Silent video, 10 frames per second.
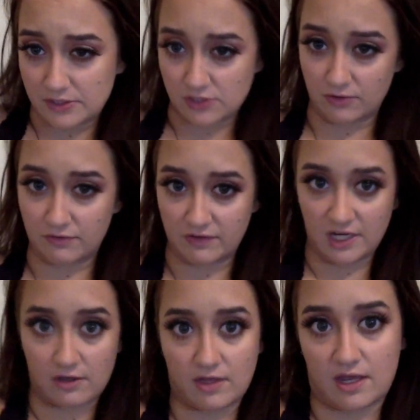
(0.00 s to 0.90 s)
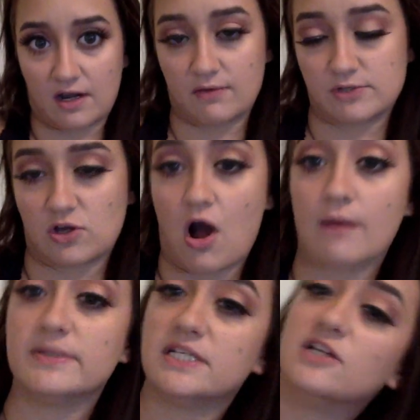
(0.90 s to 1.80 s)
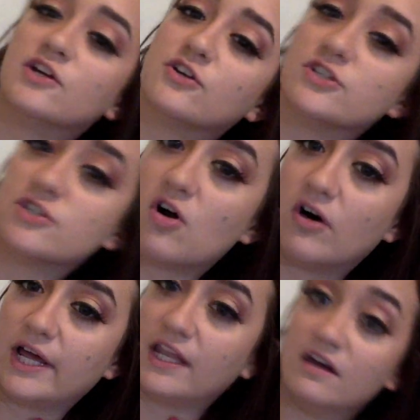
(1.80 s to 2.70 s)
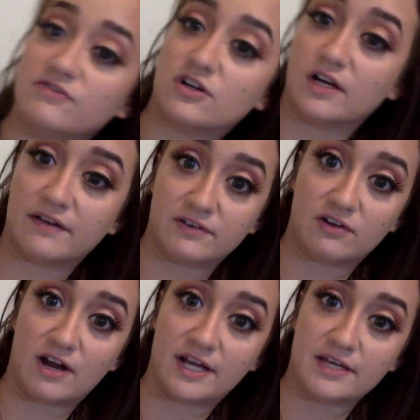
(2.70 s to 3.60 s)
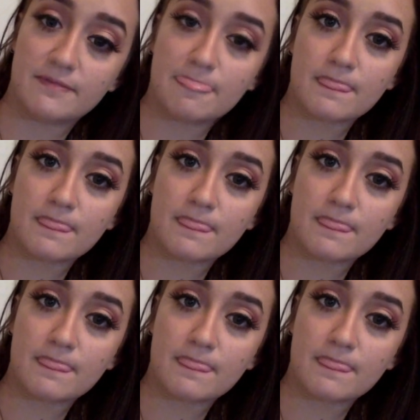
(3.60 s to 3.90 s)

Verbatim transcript: So, the video that it was commented under is called I Left Her and I Regret It.